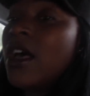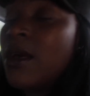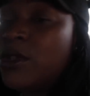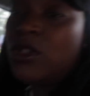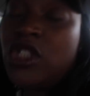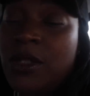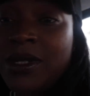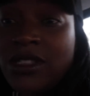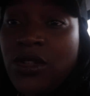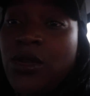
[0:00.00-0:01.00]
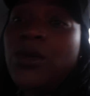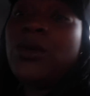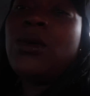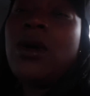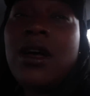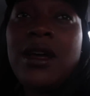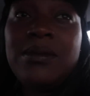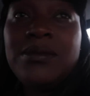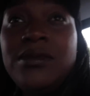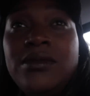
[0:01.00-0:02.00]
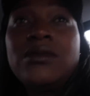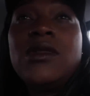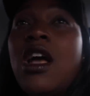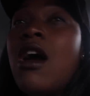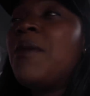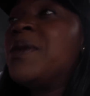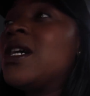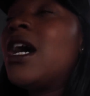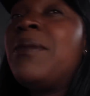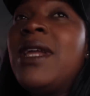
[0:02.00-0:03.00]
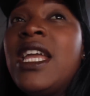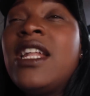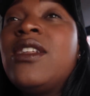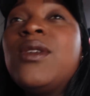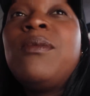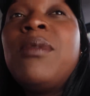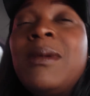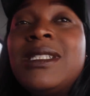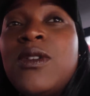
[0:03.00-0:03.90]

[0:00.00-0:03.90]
um, YouTubers who um, up and coming who are probably